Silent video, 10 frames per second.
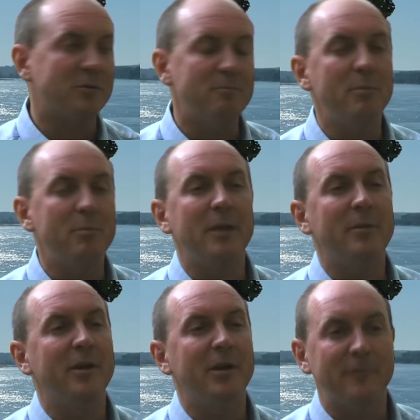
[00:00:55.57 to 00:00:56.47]
many
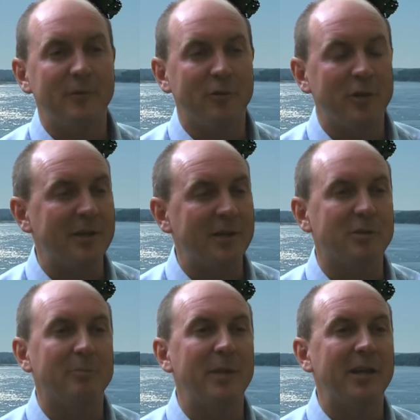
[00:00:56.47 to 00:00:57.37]
different things
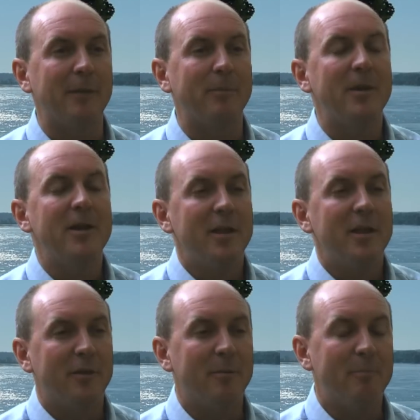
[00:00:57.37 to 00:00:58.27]
that make up
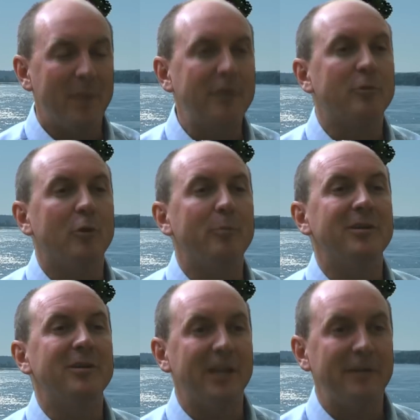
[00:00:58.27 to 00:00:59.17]
the
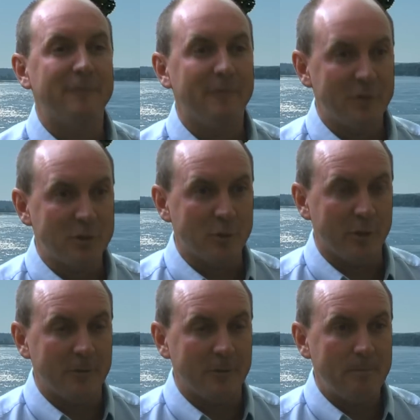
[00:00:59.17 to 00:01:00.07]
microbial life of the
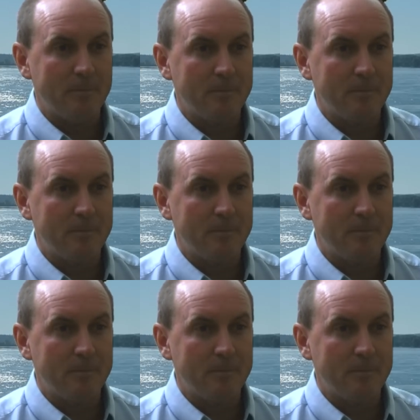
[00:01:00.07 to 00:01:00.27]
soil.